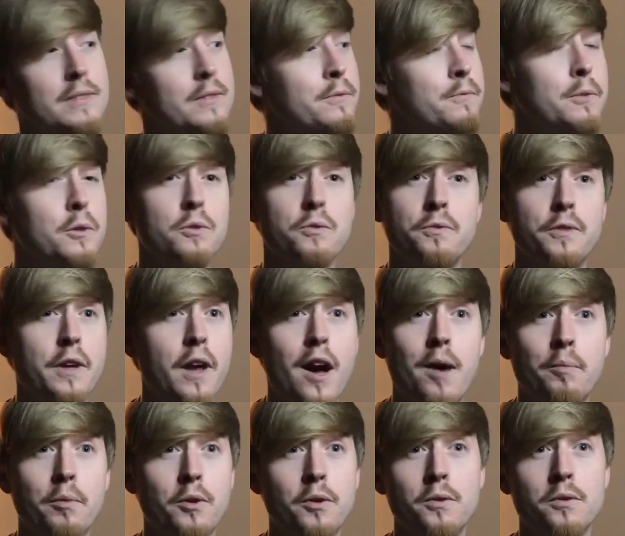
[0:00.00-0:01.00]
Feels
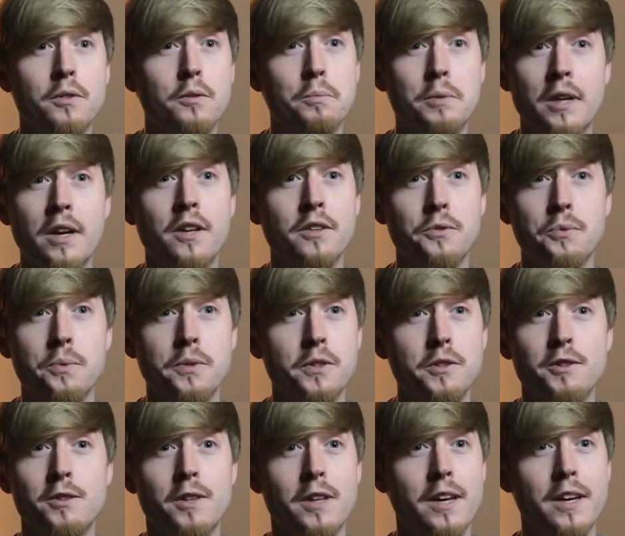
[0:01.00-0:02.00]
phenomenal, to be honest with
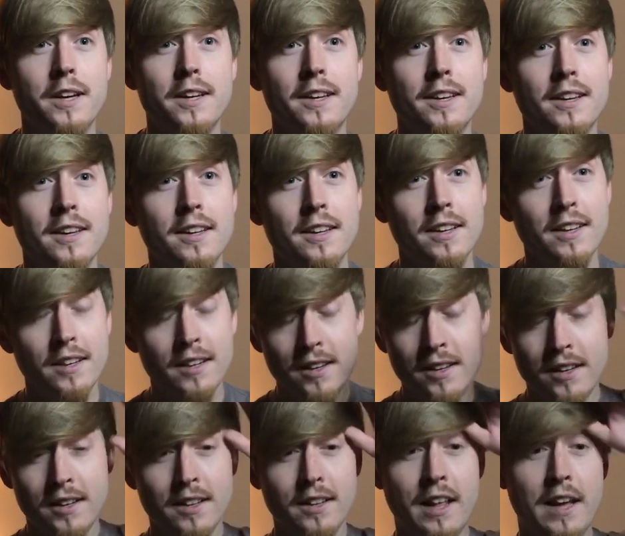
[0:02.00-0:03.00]
you. Like,
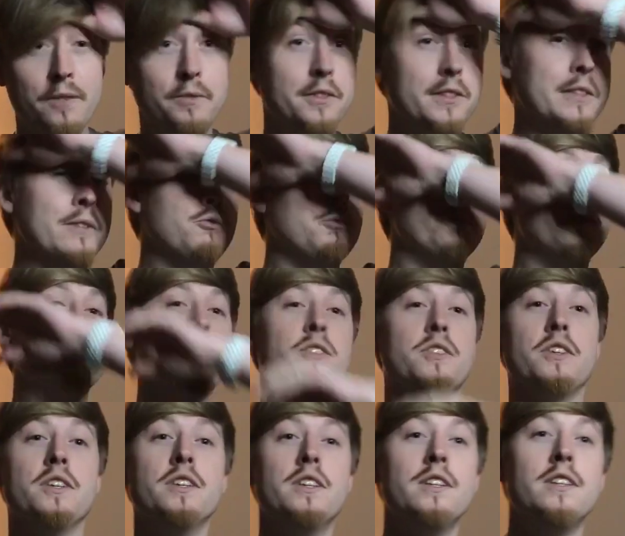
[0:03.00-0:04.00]
life has never been this
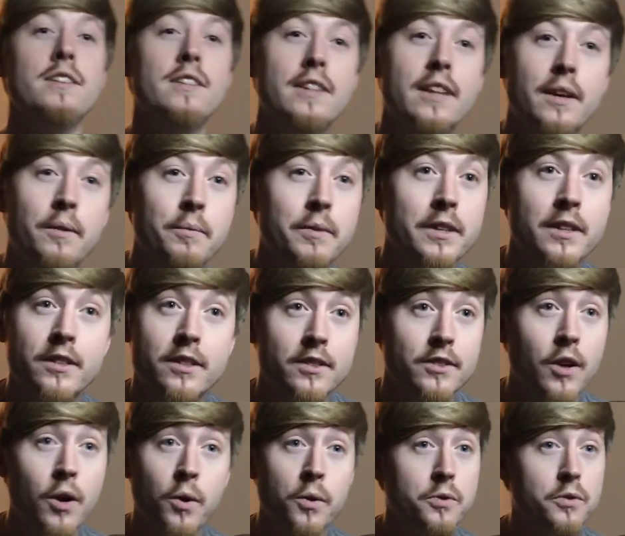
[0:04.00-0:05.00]
good. I mean, it's
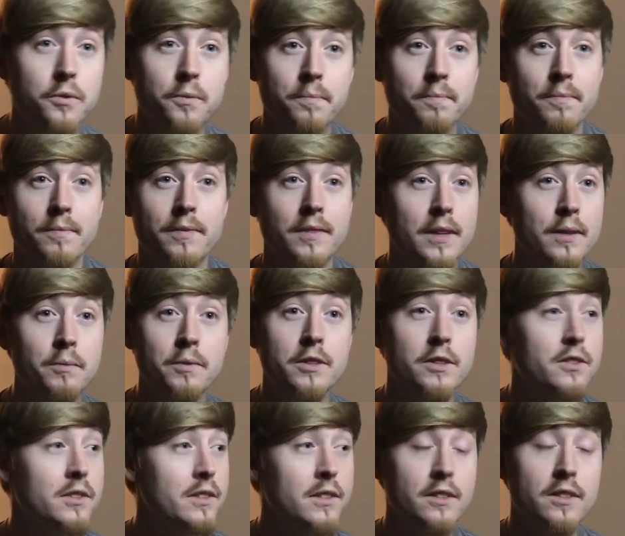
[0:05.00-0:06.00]
awesome. I mean,
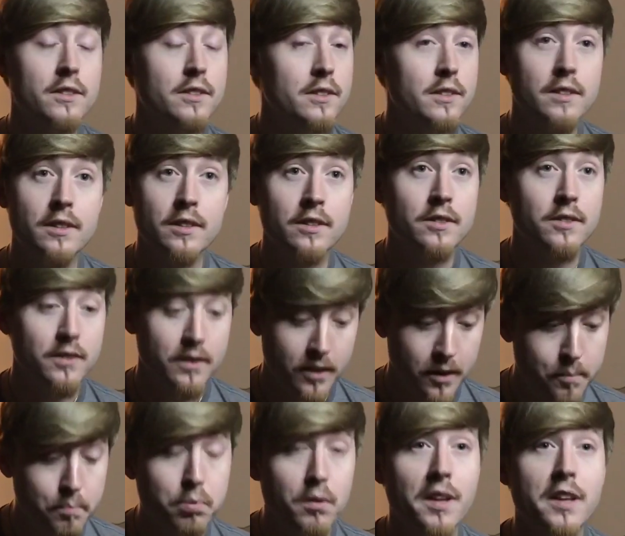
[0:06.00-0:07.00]
it's a
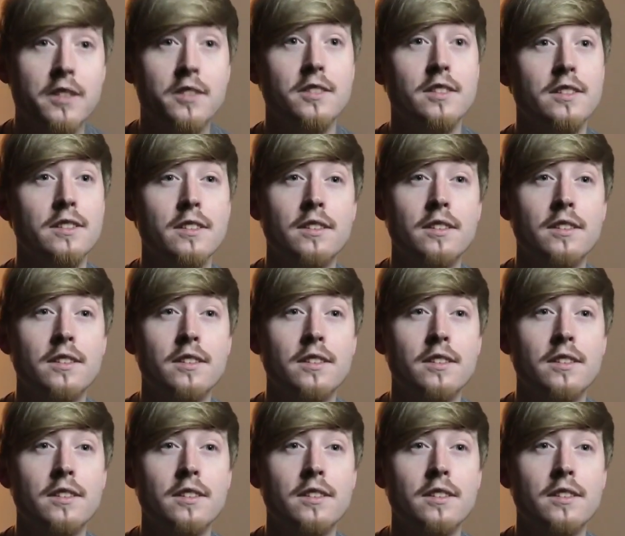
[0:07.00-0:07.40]
blessing.